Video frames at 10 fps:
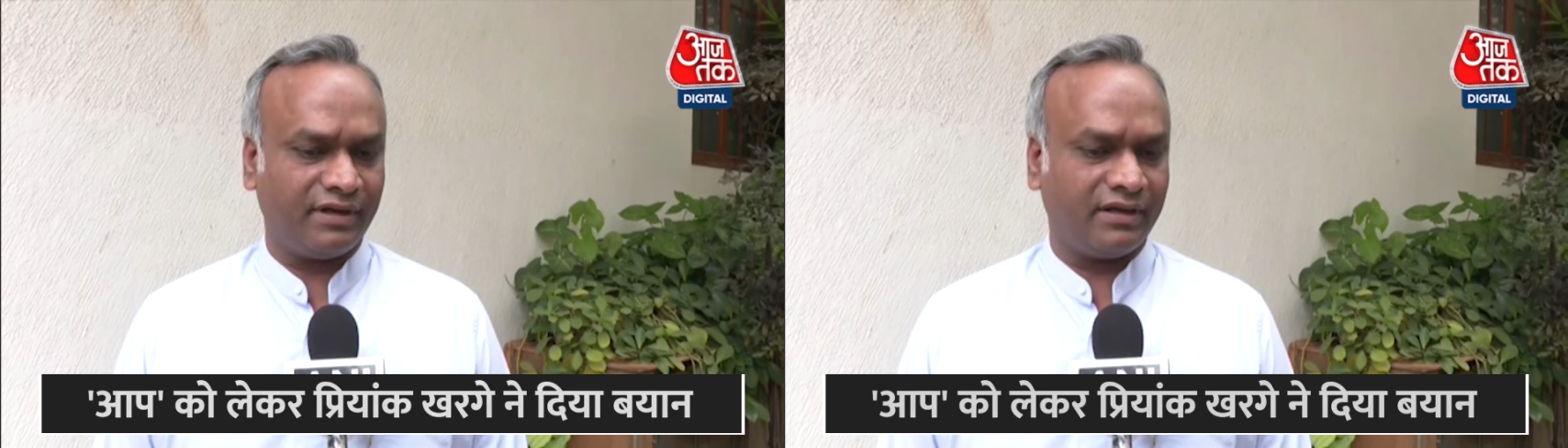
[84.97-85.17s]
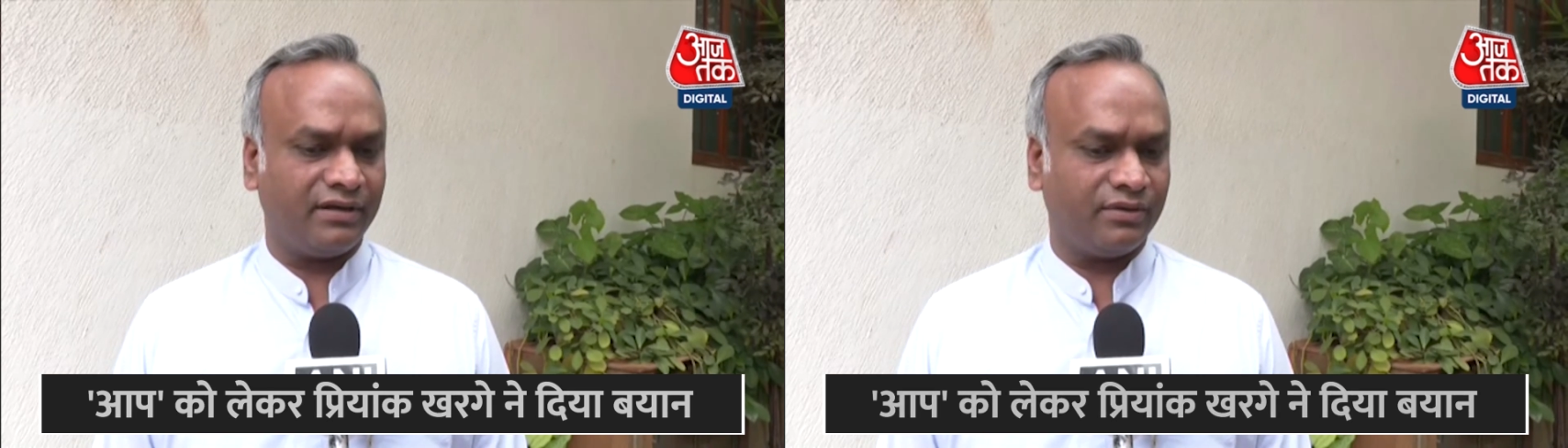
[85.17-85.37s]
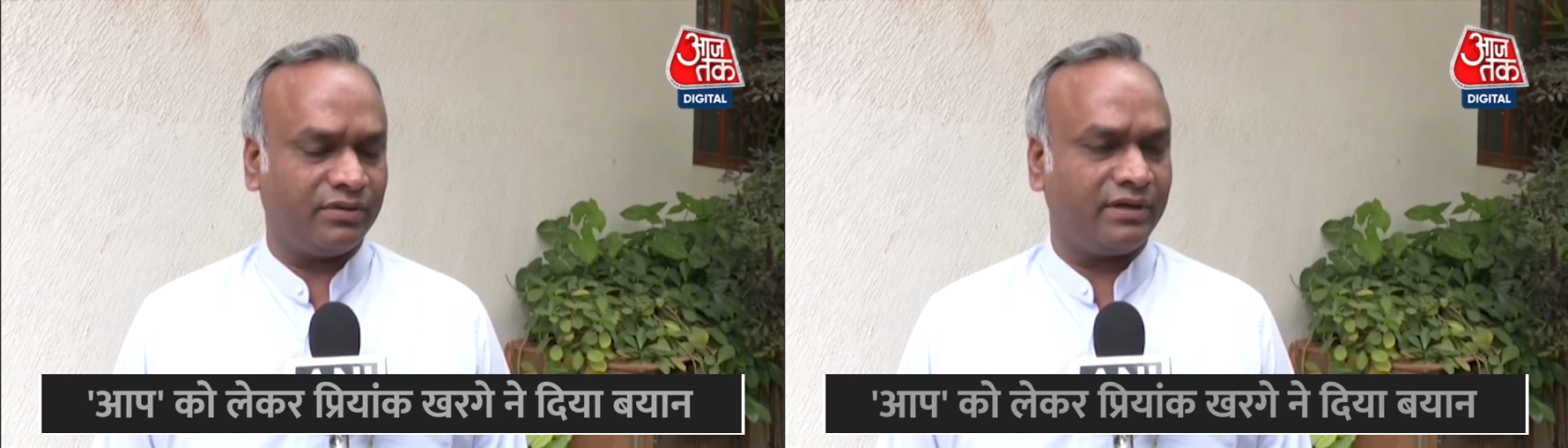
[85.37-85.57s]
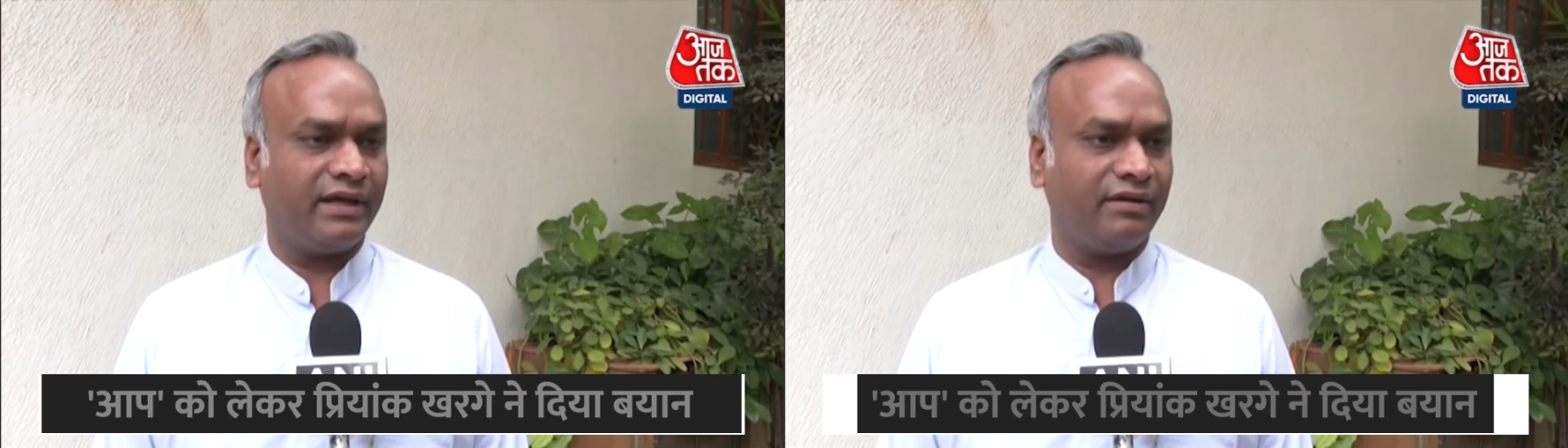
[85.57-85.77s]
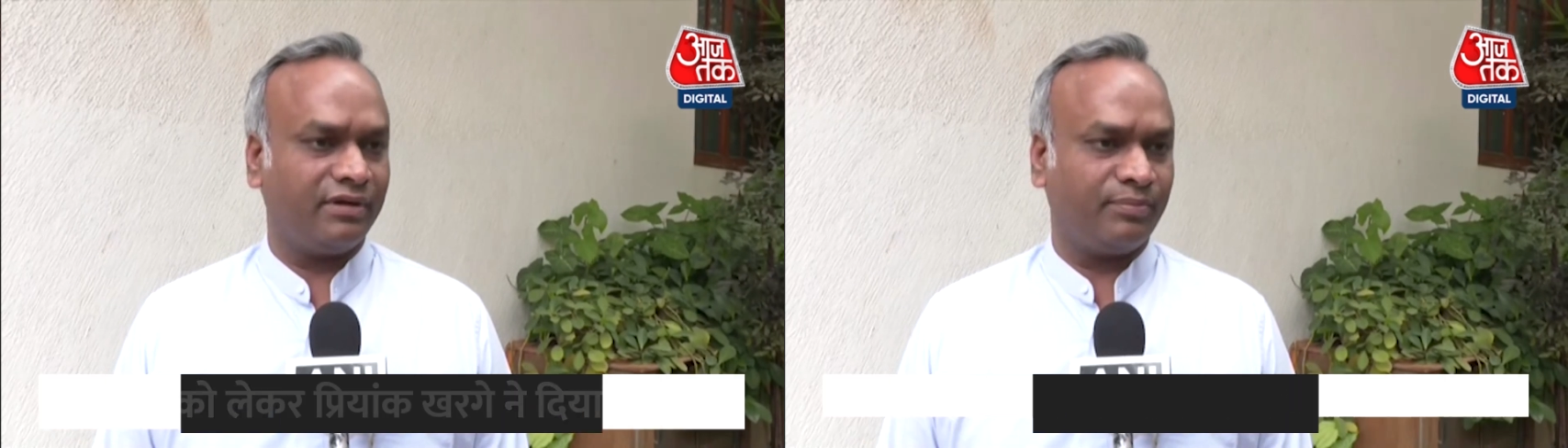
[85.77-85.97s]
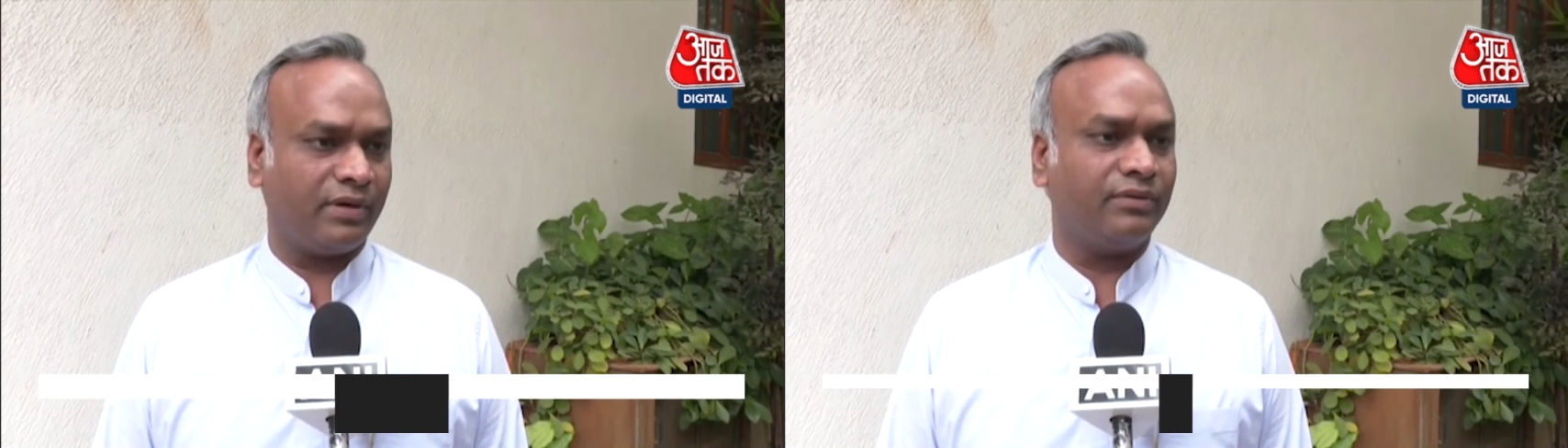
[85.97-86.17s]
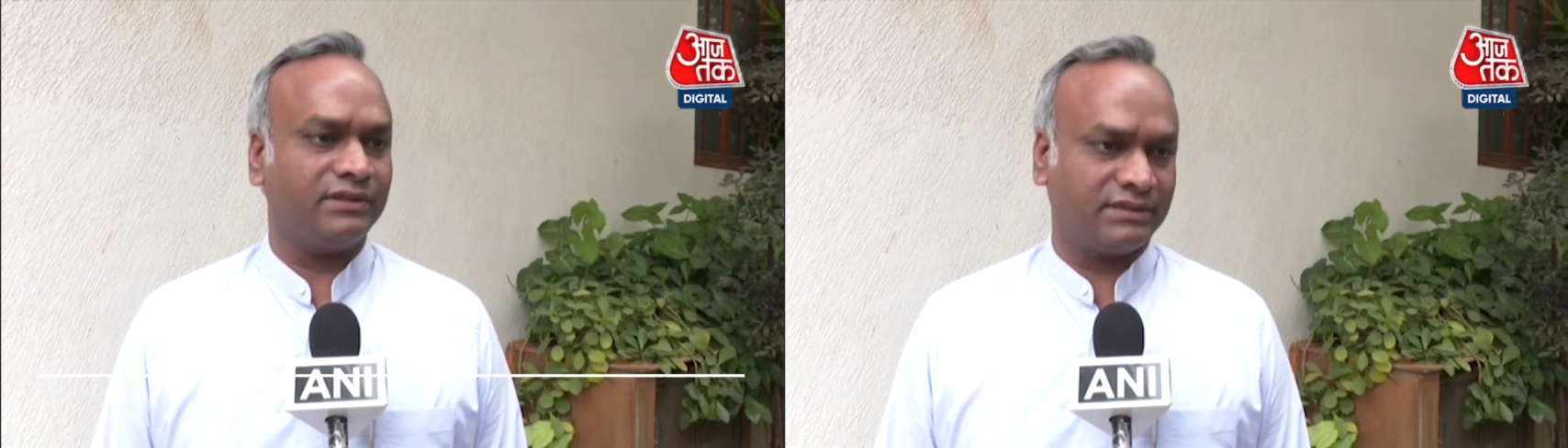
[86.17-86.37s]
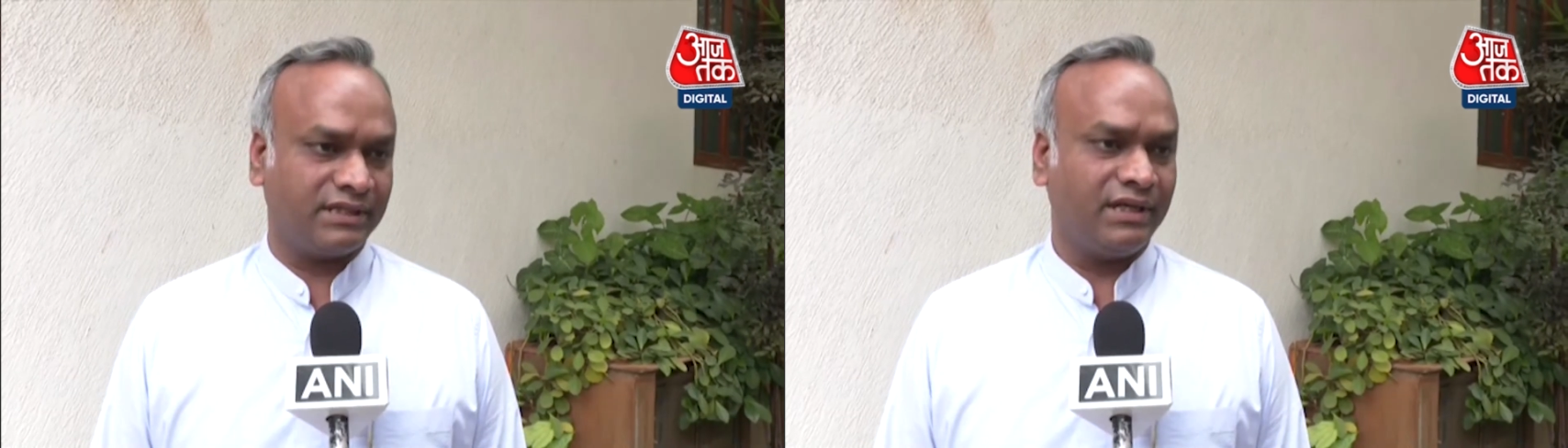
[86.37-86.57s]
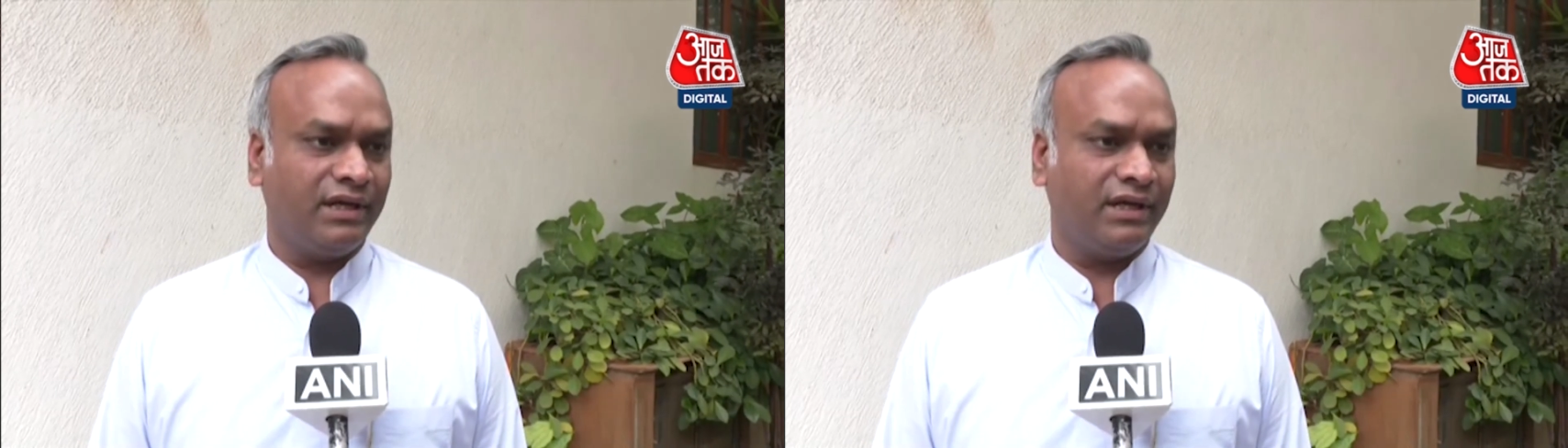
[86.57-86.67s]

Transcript: taken to take away powers